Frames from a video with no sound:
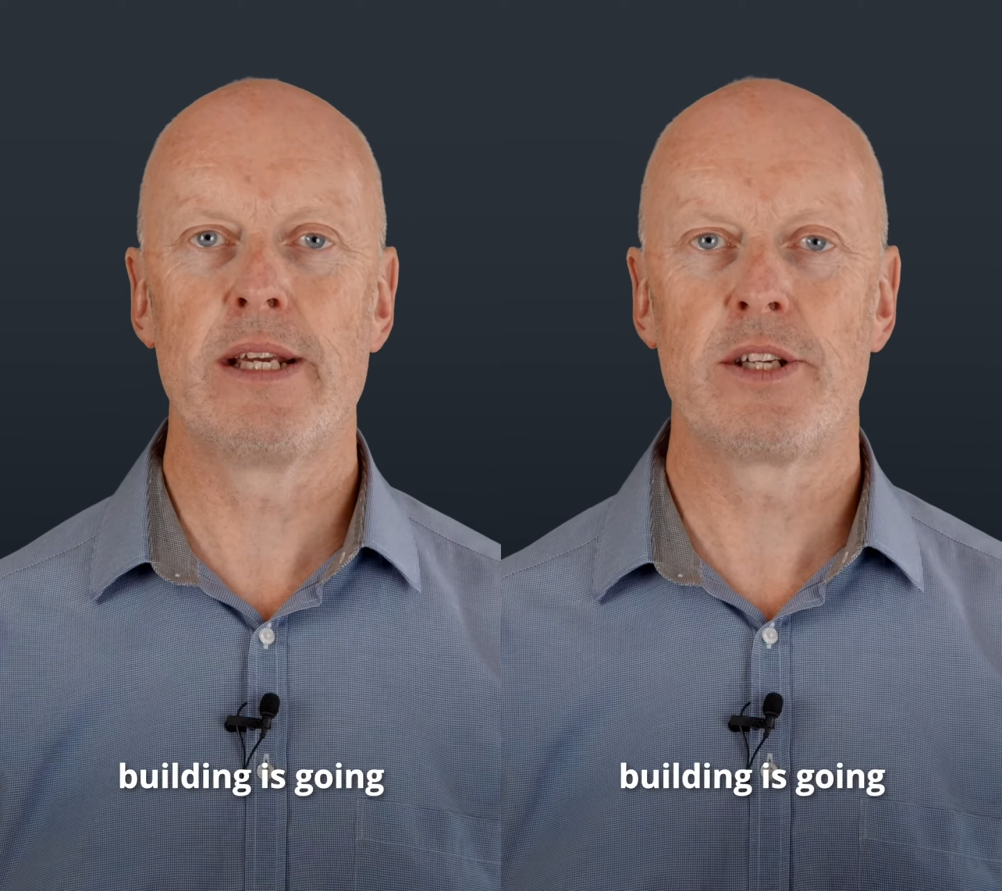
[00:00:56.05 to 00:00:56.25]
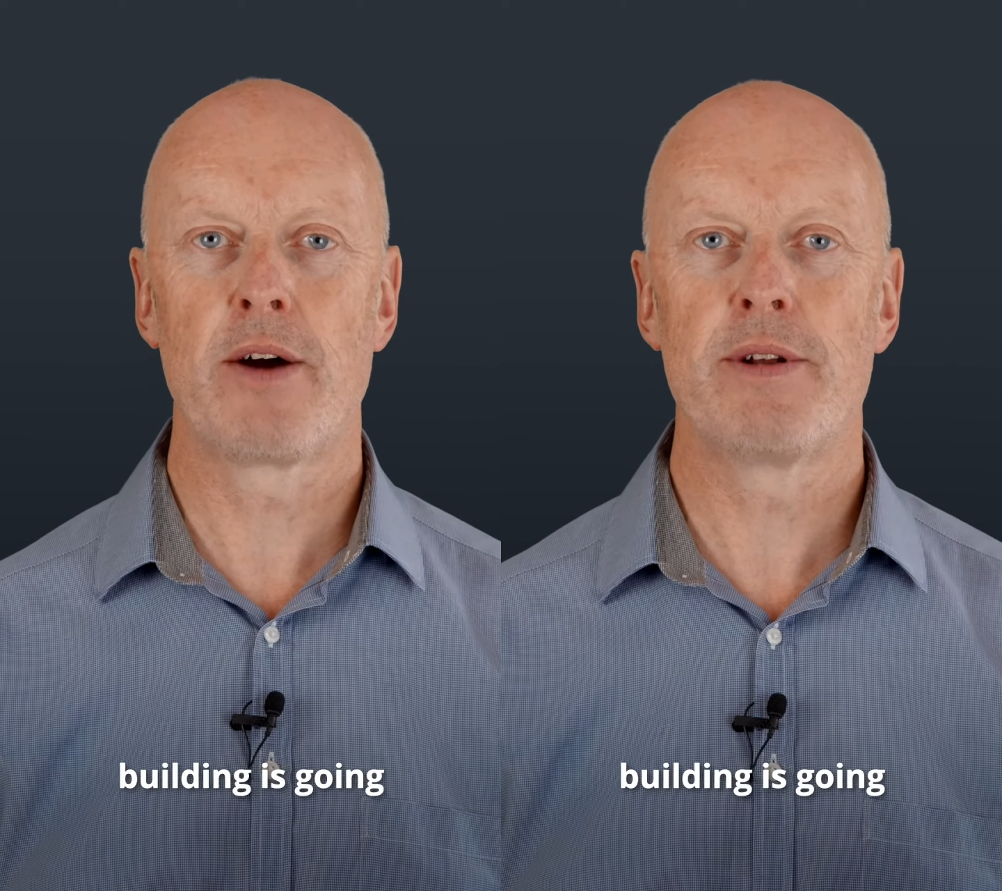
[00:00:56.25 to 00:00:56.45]

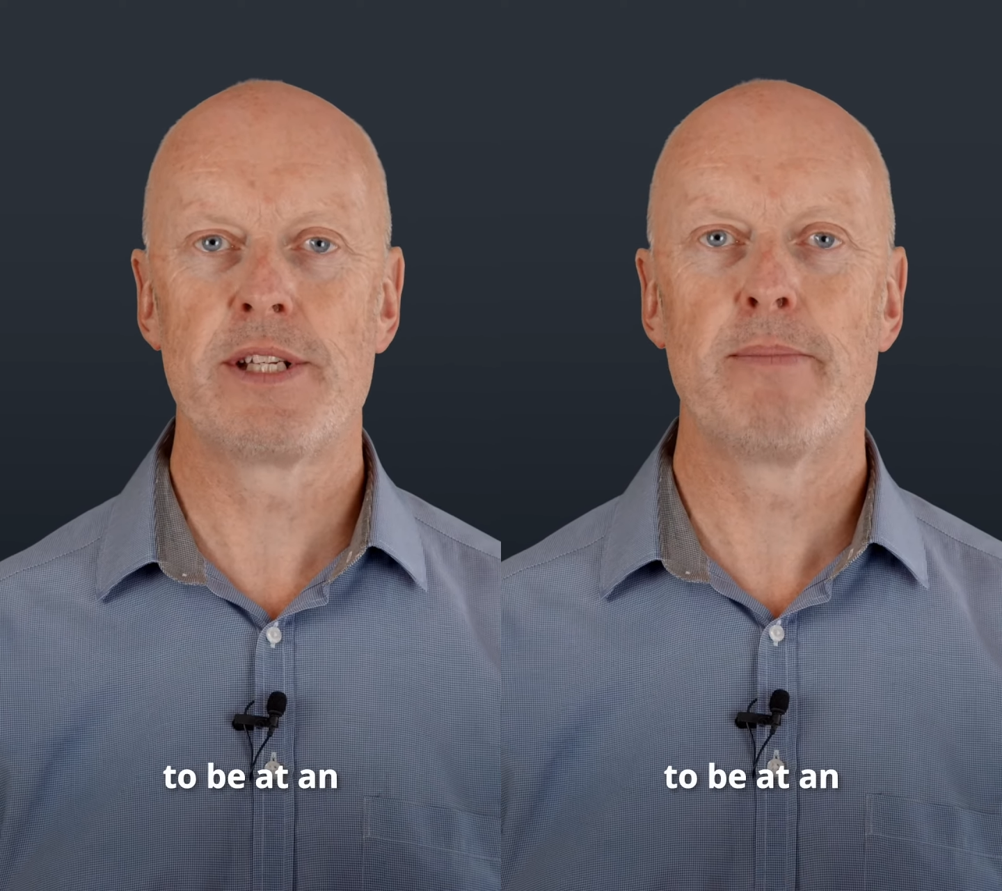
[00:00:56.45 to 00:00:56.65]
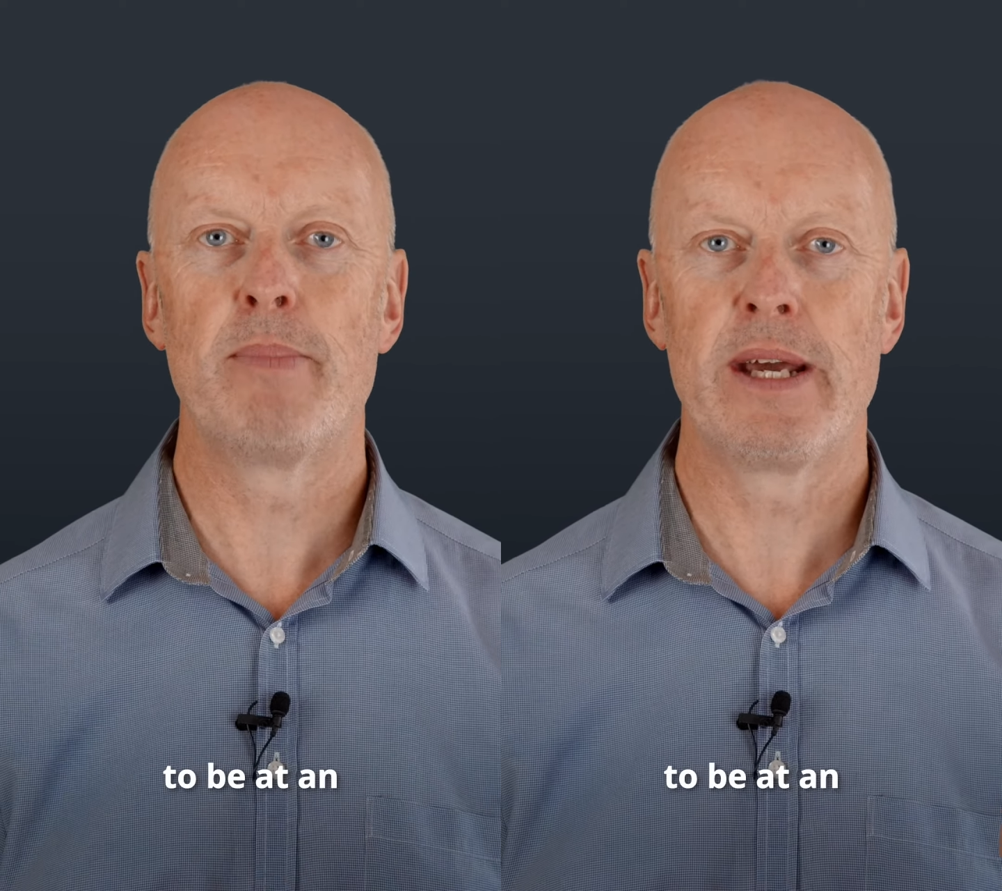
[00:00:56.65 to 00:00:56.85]
is going
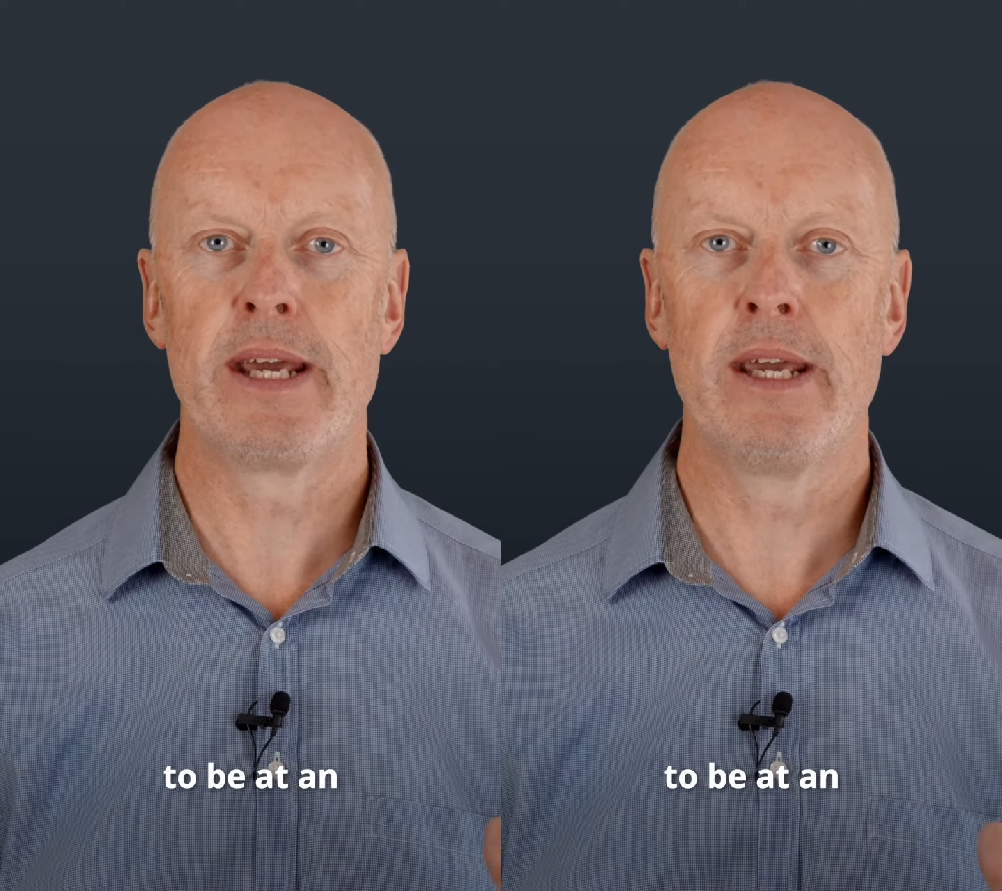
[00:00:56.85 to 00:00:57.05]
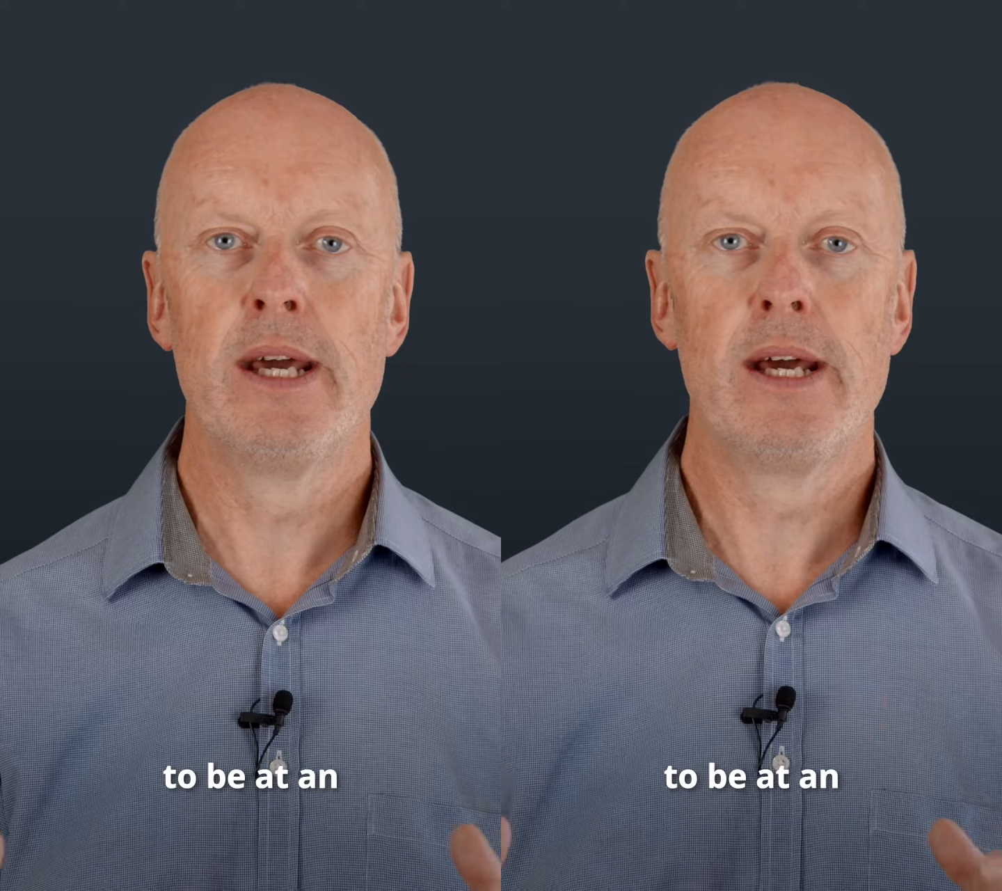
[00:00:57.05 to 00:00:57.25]
to
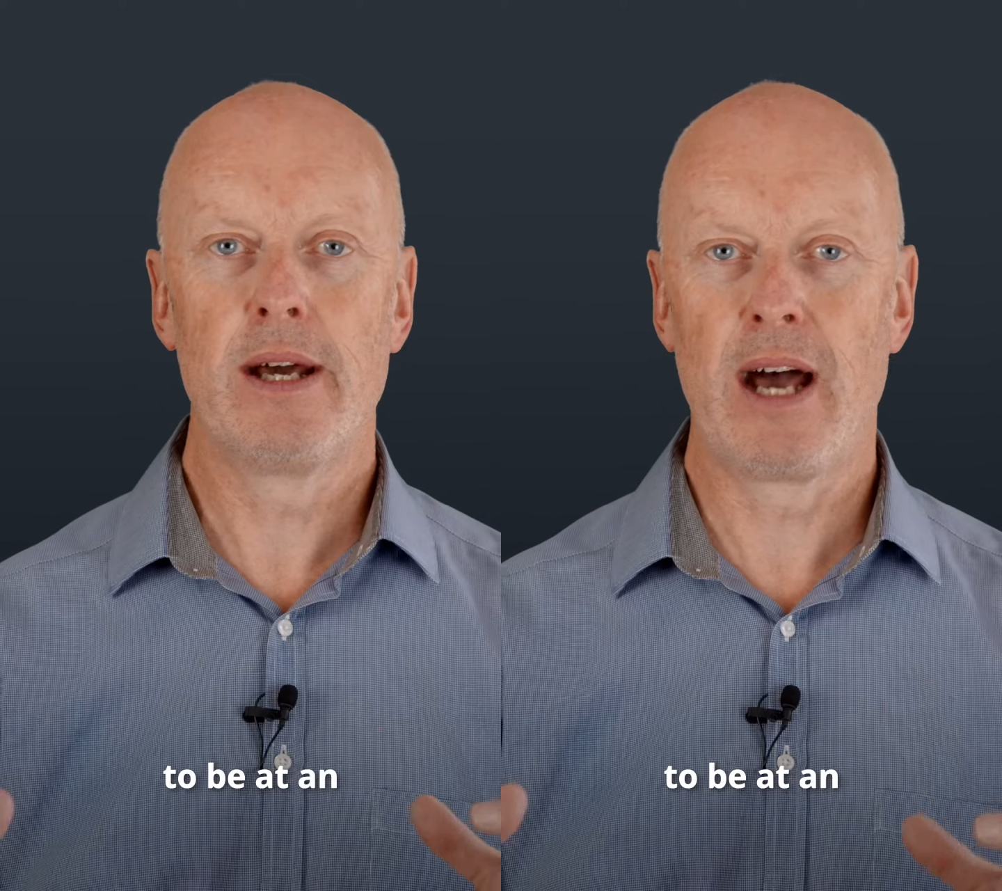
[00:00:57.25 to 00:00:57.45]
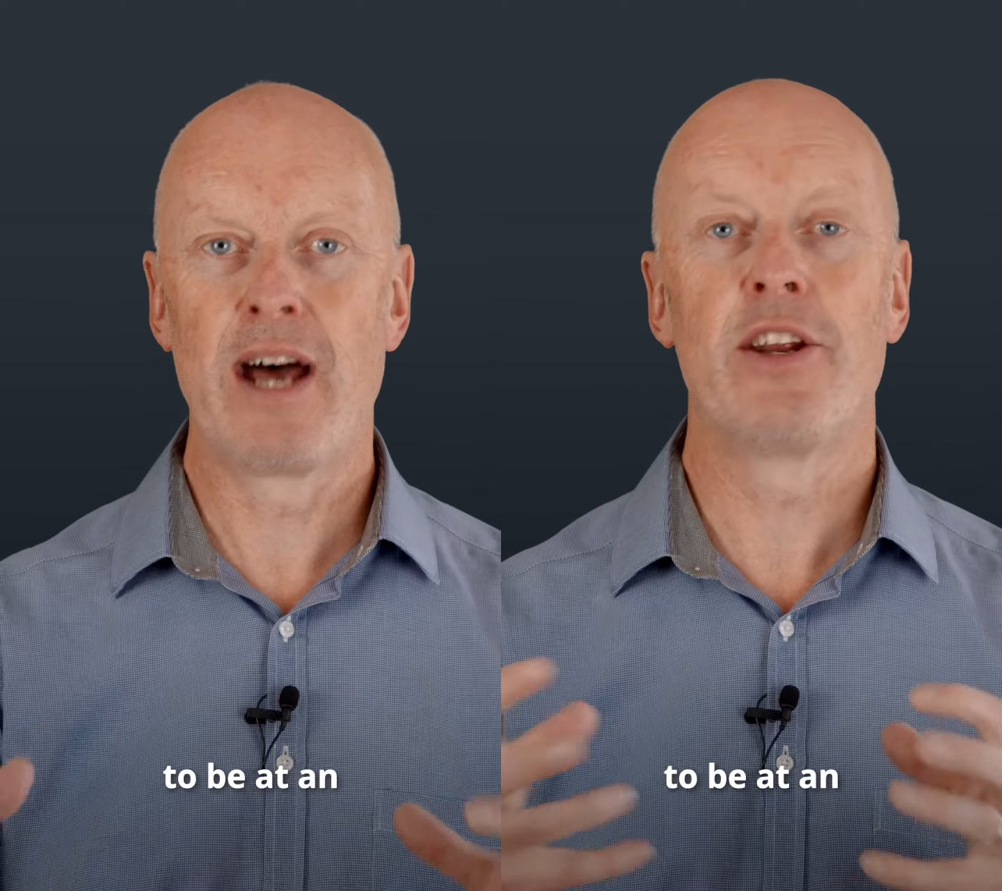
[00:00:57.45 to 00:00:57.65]
be
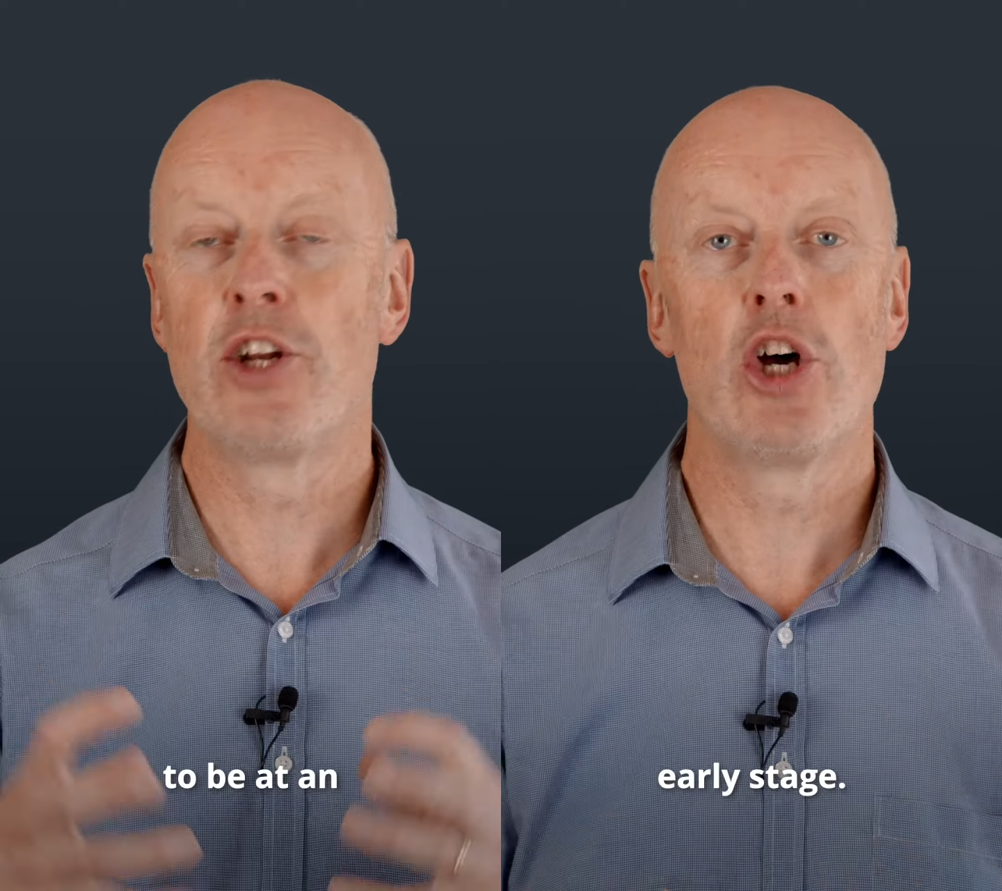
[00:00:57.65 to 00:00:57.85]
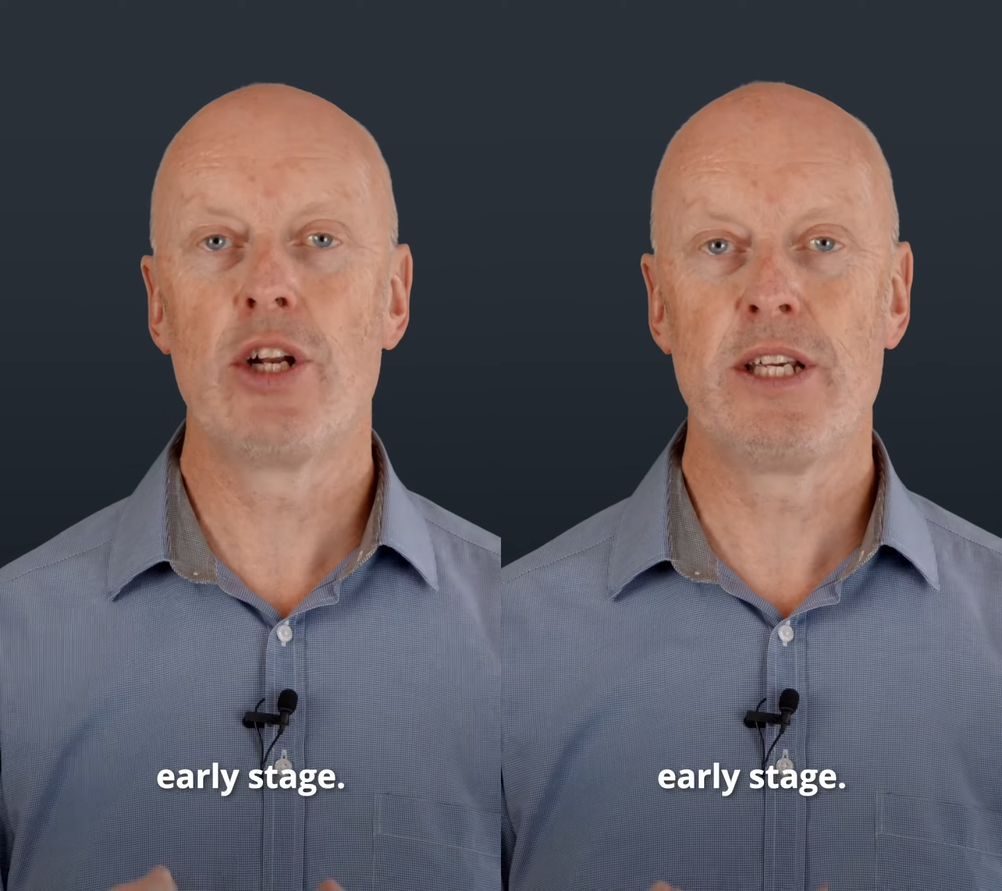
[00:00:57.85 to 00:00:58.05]
at an
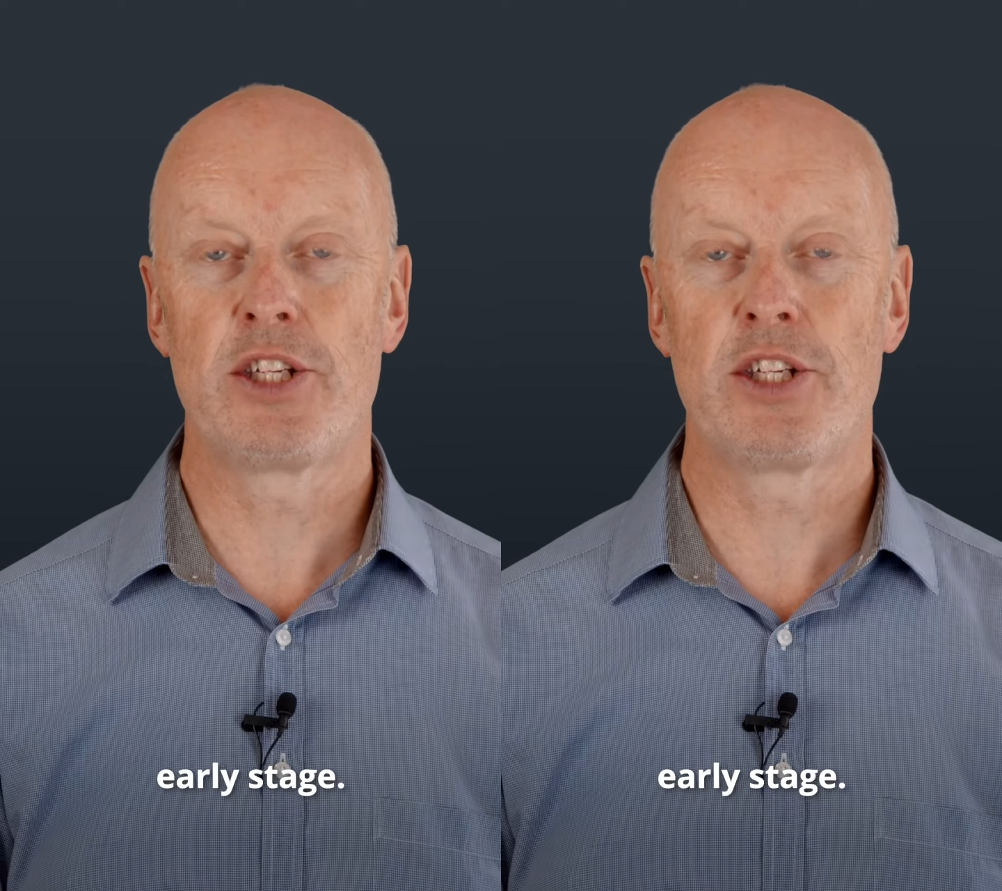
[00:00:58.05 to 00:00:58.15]
early